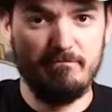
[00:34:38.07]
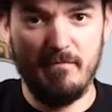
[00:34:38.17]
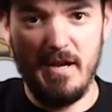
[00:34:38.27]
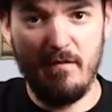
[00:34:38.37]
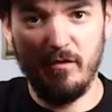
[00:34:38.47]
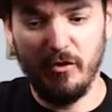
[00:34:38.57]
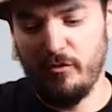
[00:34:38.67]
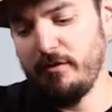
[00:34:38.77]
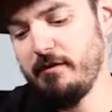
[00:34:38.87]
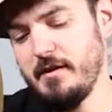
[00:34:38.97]
Never
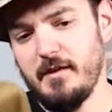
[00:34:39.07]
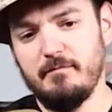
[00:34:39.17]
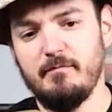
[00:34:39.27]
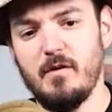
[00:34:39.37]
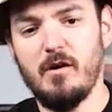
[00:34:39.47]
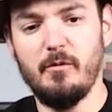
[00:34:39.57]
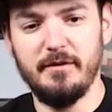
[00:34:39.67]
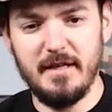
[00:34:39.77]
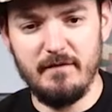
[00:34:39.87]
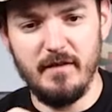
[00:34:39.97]
lose this thing.
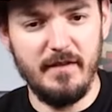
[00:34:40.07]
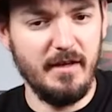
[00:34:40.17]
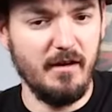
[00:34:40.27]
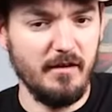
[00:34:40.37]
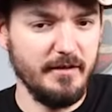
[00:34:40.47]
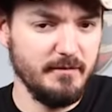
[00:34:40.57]
Always have that thing on you,